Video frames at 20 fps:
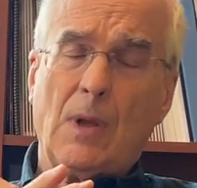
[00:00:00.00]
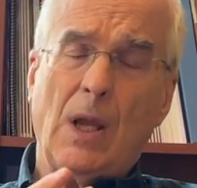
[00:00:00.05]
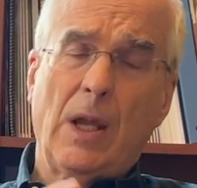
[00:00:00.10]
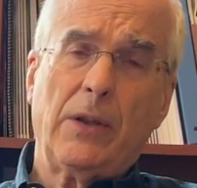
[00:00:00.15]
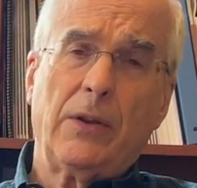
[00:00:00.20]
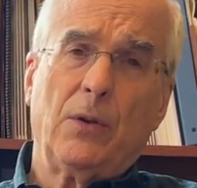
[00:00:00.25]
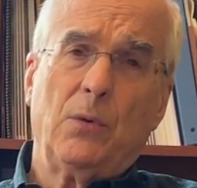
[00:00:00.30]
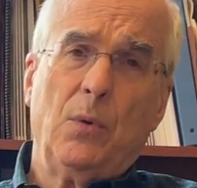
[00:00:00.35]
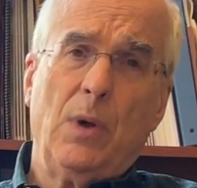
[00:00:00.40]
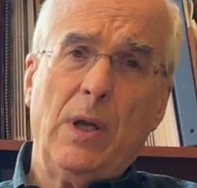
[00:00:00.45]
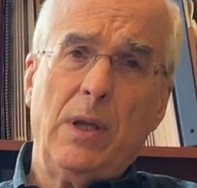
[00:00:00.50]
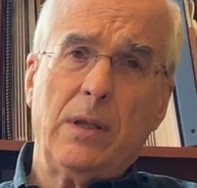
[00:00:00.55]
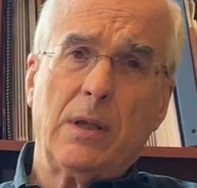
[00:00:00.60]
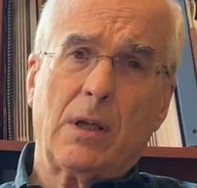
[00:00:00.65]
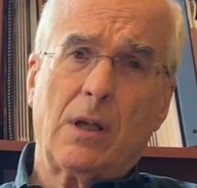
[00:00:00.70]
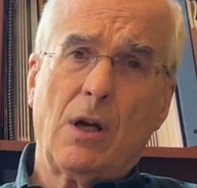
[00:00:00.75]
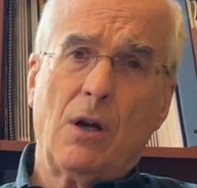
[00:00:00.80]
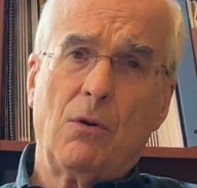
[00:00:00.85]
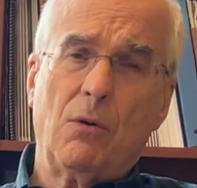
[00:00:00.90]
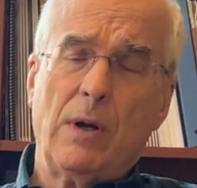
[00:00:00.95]
And the way the
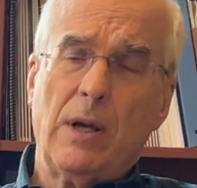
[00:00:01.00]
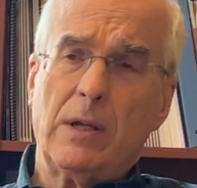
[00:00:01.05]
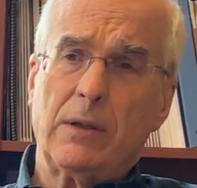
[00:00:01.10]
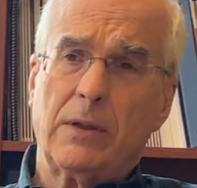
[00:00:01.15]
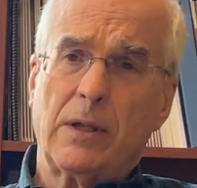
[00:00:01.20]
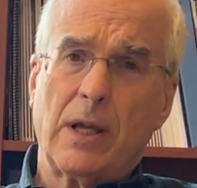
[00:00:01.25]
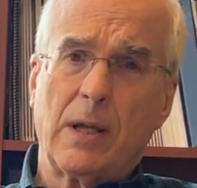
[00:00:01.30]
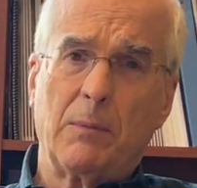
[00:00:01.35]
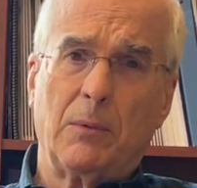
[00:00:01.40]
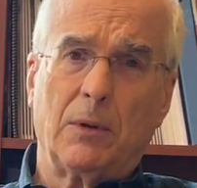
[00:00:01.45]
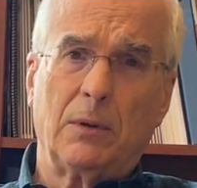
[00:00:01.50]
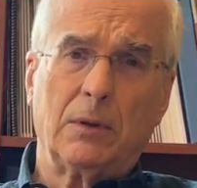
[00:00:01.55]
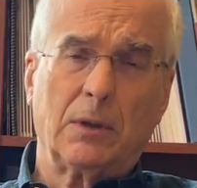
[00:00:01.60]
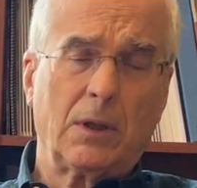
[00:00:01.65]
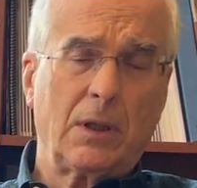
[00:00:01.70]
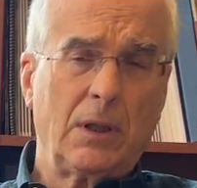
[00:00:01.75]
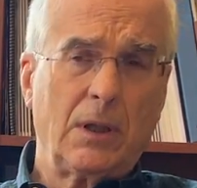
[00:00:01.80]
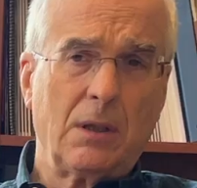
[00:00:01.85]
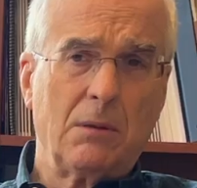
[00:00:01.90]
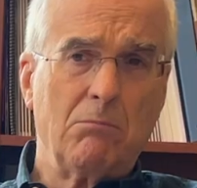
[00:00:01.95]
Co-Roundtable,
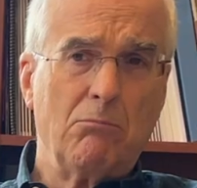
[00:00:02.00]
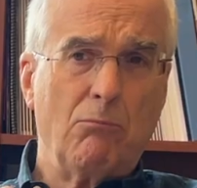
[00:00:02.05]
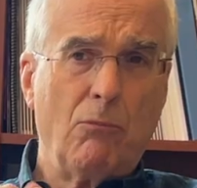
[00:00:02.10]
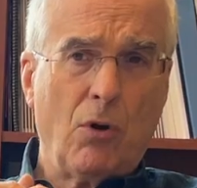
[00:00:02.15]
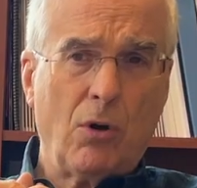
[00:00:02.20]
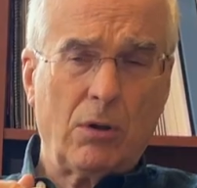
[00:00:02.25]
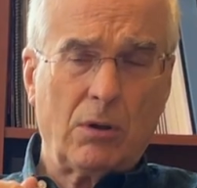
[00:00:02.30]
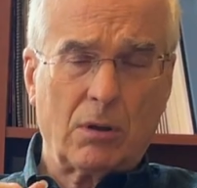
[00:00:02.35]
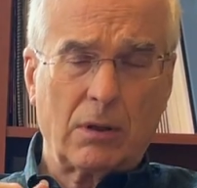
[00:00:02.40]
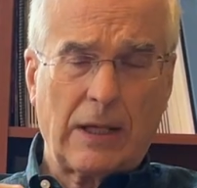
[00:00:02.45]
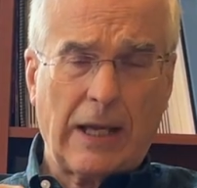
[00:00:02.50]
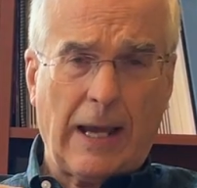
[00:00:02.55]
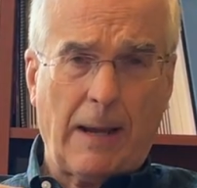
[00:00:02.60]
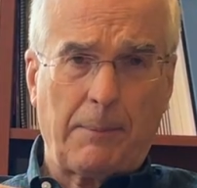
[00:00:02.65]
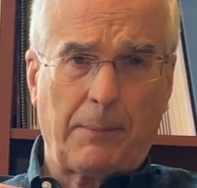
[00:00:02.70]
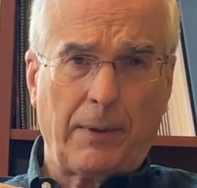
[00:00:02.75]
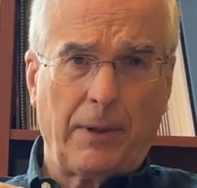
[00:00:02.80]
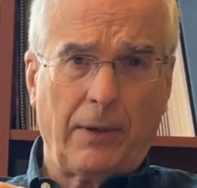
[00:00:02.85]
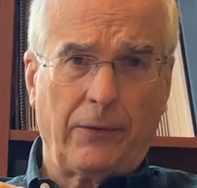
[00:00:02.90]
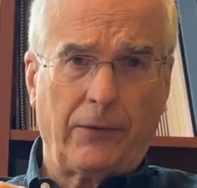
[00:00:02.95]
looking at moral
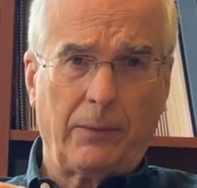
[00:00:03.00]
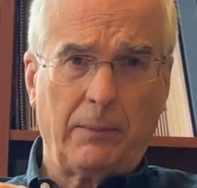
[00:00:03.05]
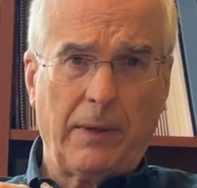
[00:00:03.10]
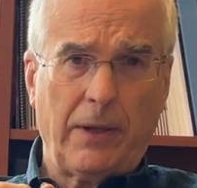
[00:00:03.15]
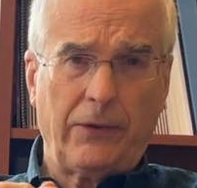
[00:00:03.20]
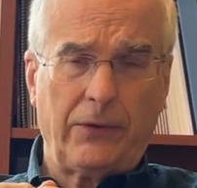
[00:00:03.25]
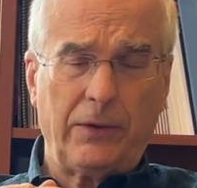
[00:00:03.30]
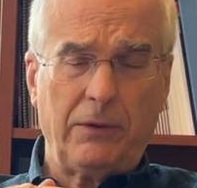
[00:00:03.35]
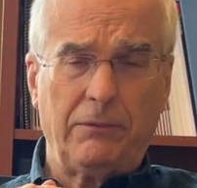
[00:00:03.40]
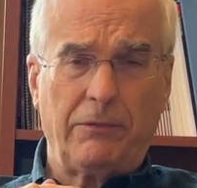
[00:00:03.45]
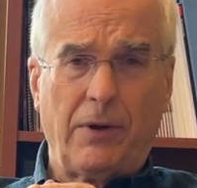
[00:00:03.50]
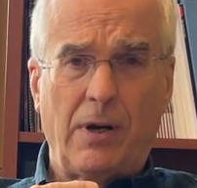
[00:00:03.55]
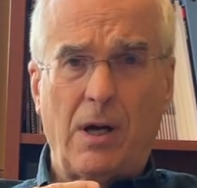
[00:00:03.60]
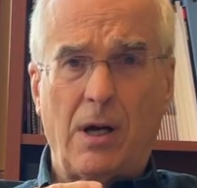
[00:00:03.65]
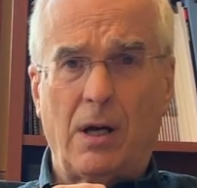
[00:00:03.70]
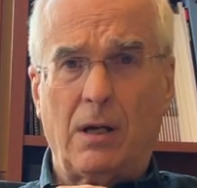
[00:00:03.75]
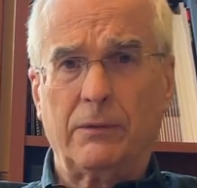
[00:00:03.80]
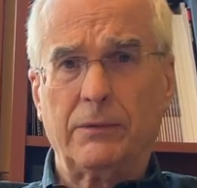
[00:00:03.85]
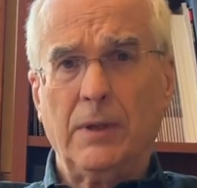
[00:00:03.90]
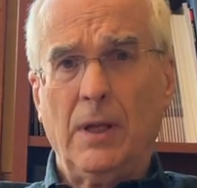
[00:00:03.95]
capitalism, has
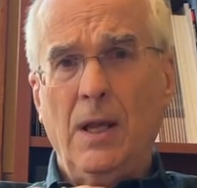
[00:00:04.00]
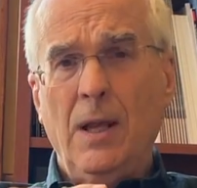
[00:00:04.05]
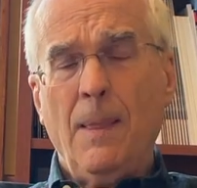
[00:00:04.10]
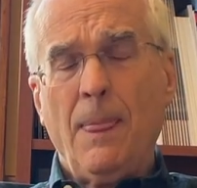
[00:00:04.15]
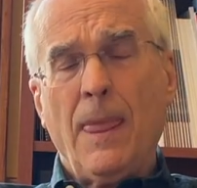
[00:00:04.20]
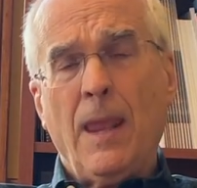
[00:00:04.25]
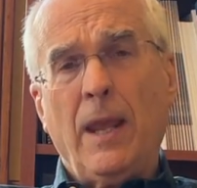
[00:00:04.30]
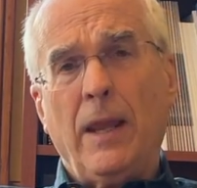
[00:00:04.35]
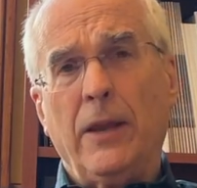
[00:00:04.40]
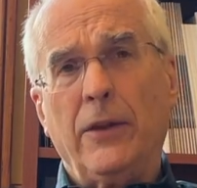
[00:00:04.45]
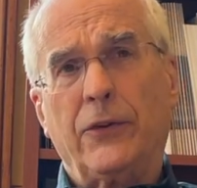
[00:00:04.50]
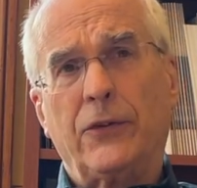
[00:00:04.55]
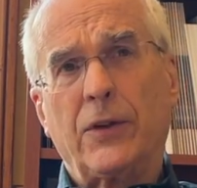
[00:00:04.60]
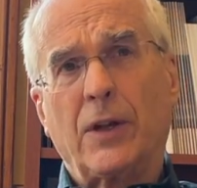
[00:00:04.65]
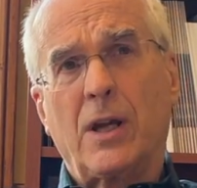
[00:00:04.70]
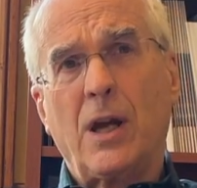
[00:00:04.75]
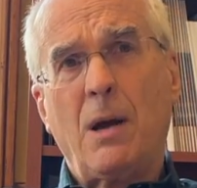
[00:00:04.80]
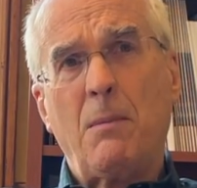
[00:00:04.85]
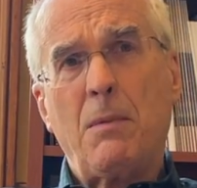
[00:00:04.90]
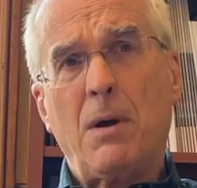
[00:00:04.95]
evolved is to
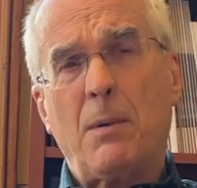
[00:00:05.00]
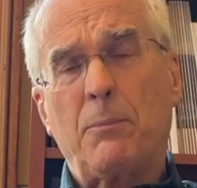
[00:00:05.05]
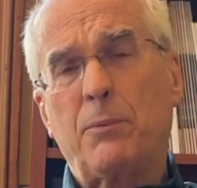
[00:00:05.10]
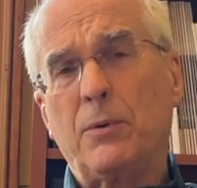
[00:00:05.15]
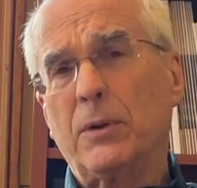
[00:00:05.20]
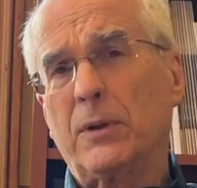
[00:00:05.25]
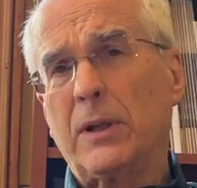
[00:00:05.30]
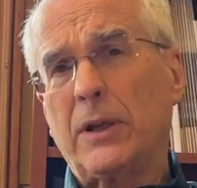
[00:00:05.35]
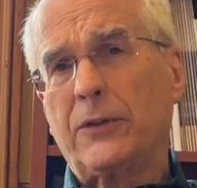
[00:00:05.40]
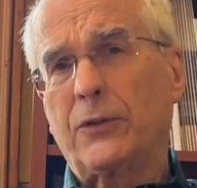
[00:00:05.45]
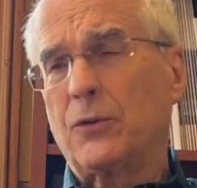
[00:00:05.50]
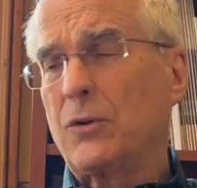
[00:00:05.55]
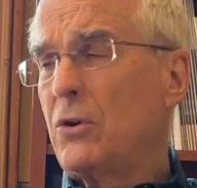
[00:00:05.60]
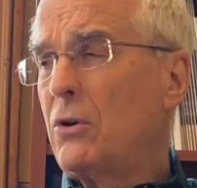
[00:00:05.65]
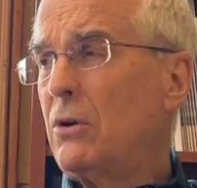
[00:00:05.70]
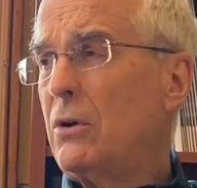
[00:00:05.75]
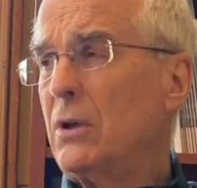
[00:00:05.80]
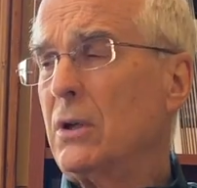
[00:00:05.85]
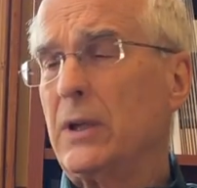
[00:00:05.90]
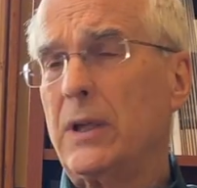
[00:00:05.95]
come up with, let's
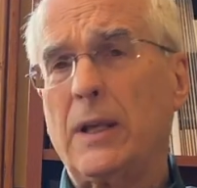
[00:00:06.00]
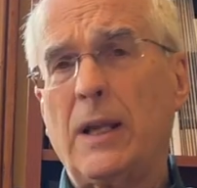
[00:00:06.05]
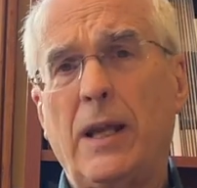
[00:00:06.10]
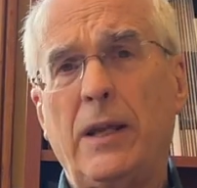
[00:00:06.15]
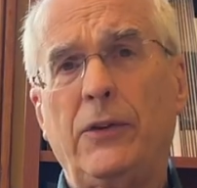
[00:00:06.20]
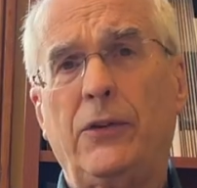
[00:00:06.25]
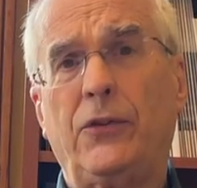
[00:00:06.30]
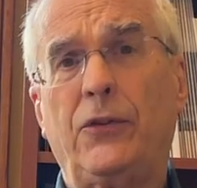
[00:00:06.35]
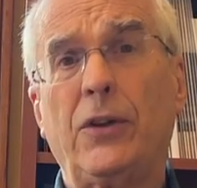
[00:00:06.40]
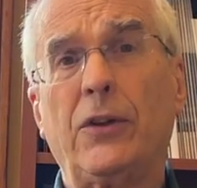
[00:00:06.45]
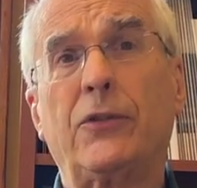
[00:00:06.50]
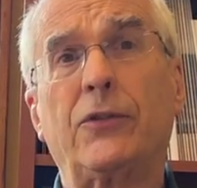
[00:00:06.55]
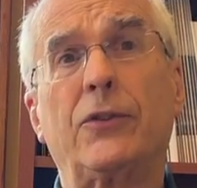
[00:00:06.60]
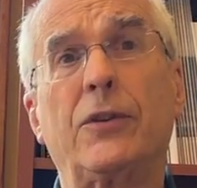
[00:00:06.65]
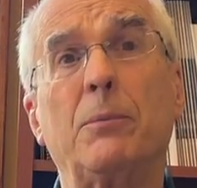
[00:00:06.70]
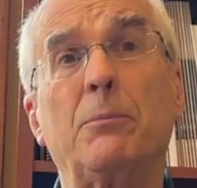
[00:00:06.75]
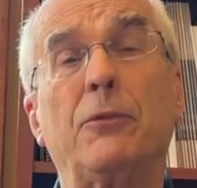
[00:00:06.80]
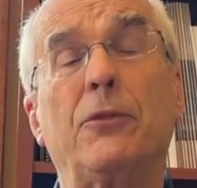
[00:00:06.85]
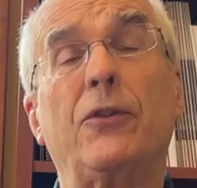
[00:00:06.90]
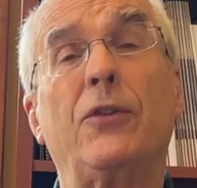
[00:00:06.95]
call it, a
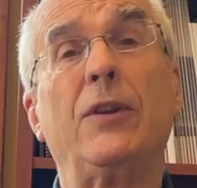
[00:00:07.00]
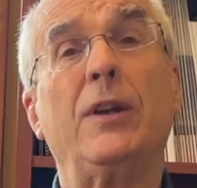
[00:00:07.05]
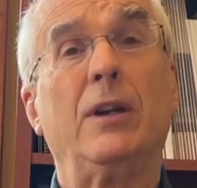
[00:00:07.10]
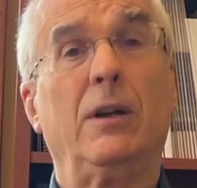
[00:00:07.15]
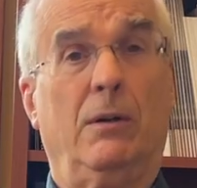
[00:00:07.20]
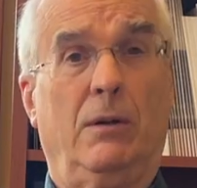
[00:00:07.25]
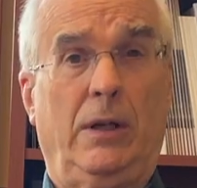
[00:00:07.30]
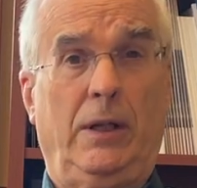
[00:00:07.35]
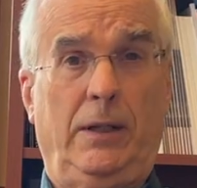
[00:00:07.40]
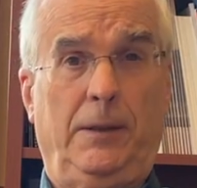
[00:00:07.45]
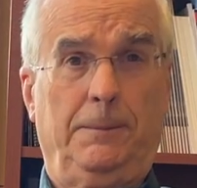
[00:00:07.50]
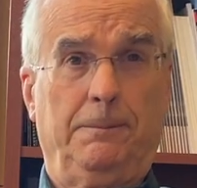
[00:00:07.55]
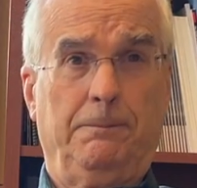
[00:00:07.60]
systems theory.